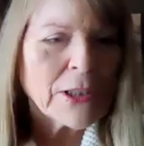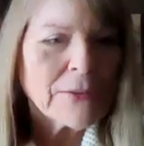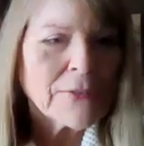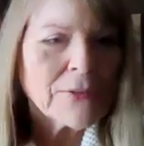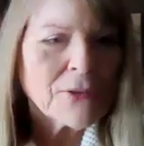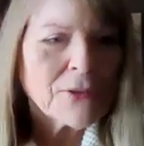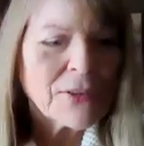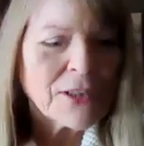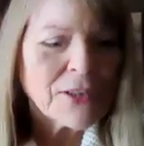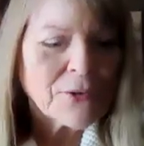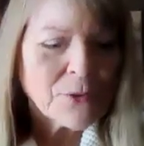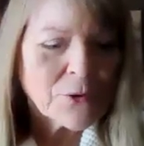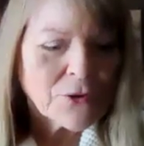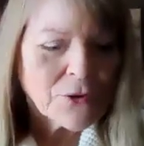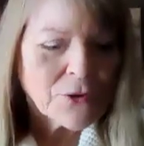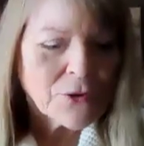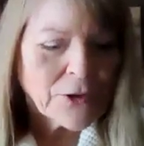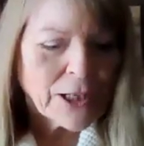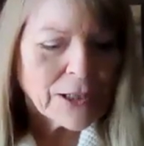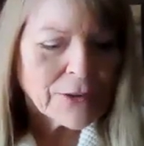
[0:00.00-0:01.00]
what kind of advice
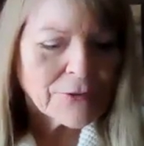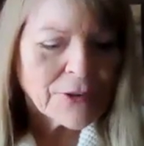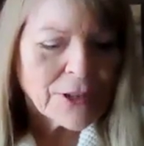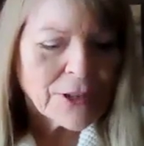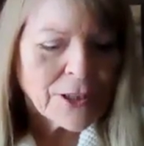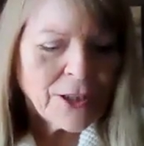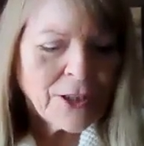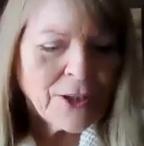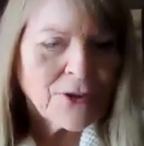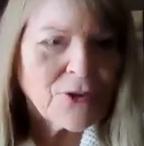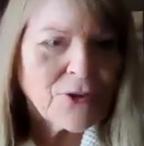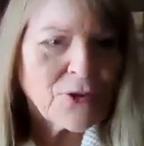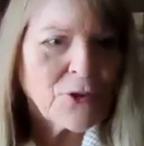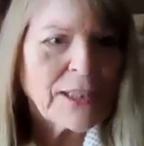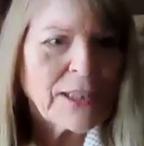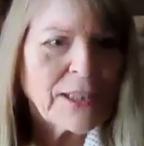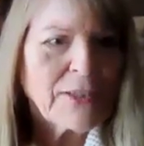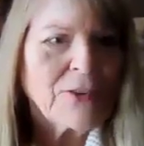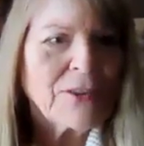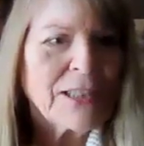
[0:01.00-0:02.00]
would you have so
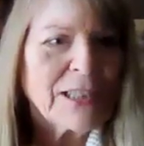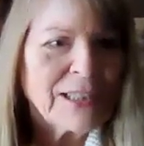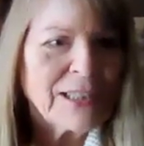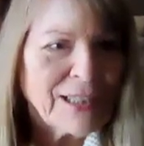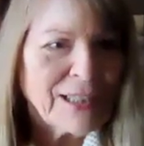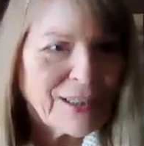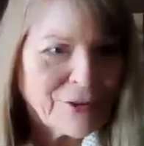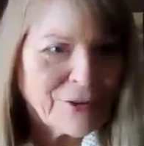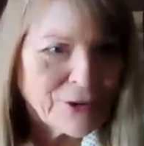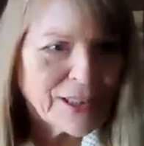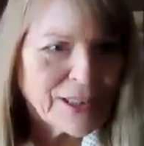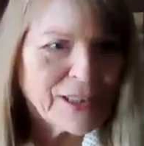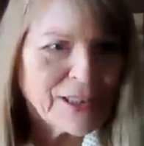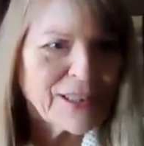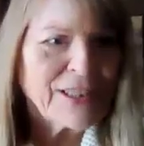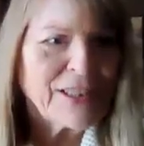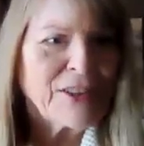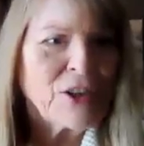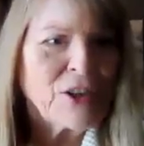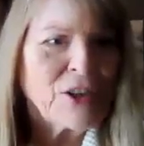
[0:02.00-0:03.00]
they don't get
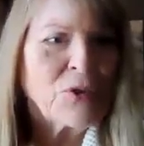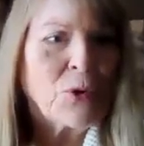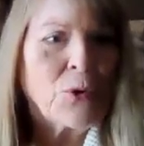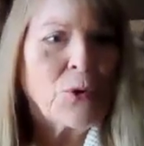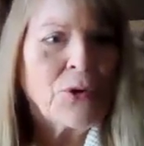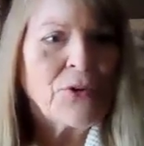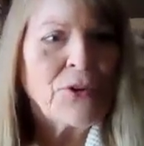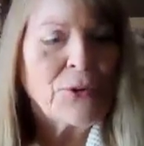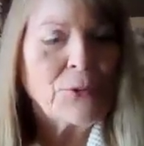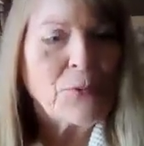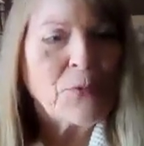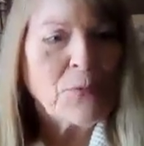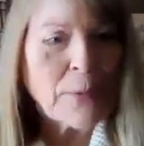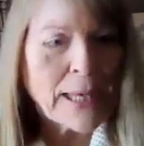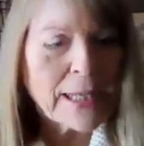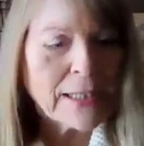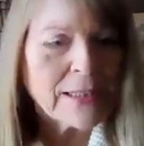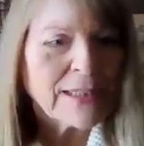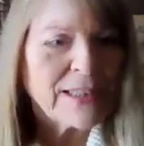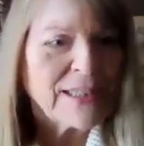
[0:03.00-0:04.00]
dehydrated or they're
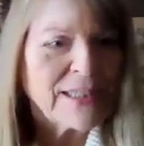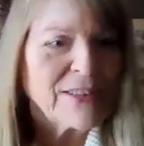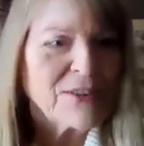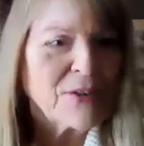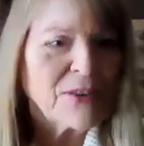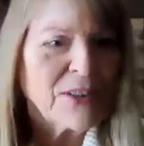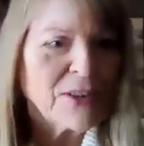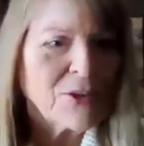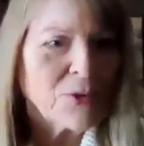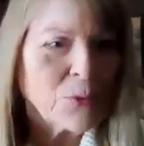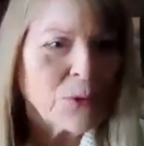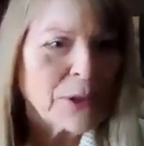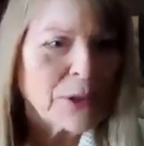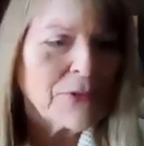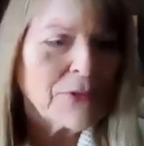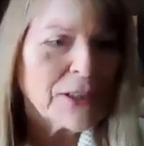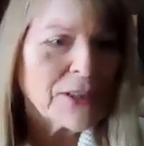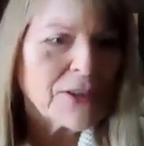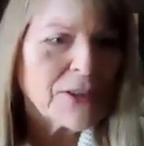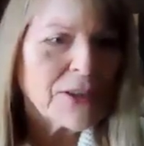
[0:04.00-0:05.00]
battling it? What
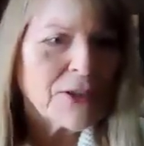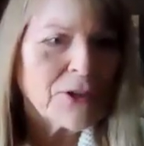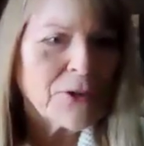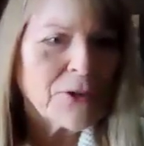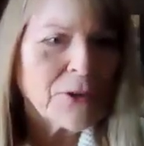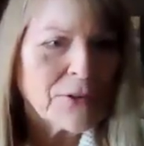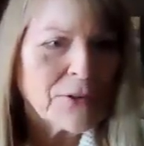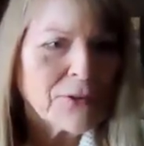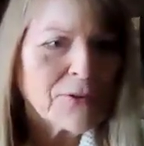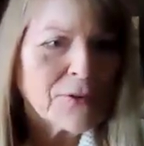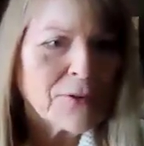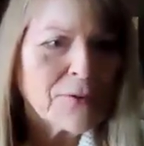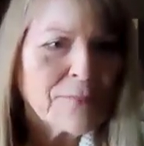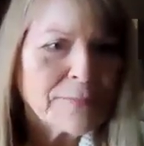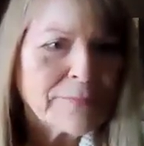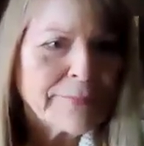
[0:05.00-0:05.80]
advice do you give?